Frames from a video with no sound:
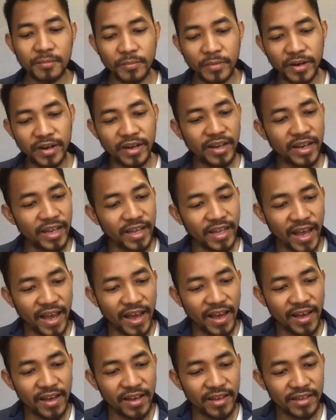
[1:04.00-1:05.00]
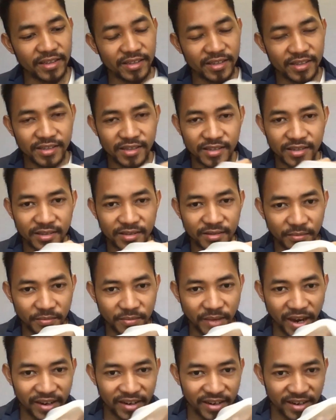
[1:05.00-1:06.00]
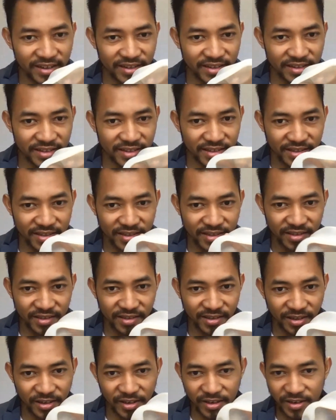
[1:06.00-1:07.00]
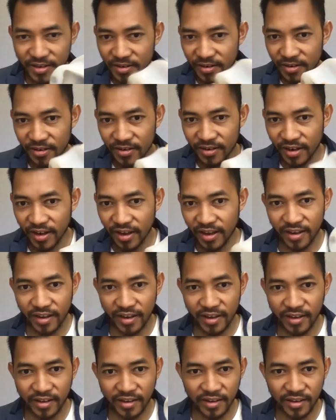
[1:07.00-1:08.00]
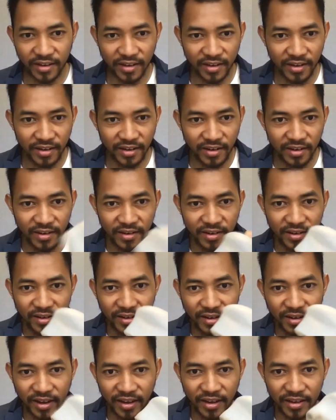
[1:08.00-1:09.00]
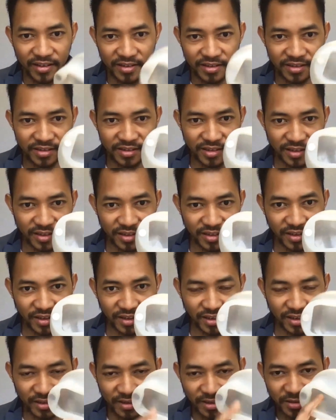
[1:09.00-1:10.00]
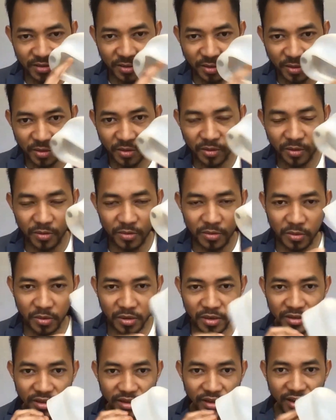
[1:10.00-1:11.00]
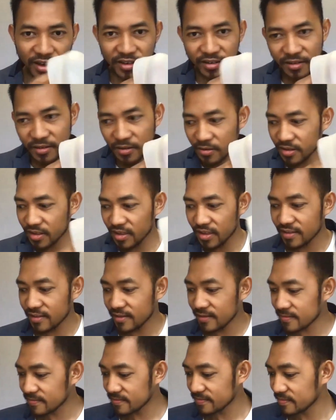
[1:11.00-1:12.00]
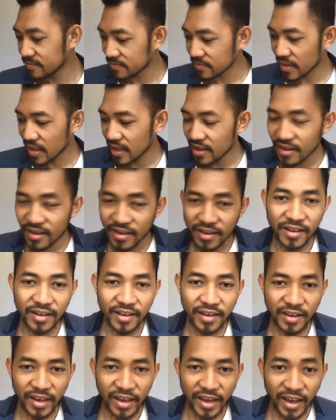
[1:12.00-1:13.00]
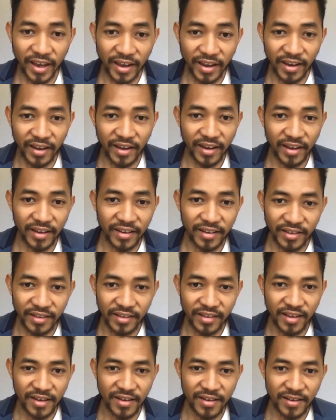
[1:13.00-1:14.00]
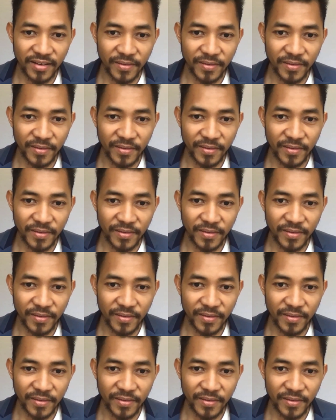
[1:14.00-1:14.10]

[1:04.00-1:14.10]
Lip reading: But it has magnets here, and then I guess like this hole is where the light goes in. And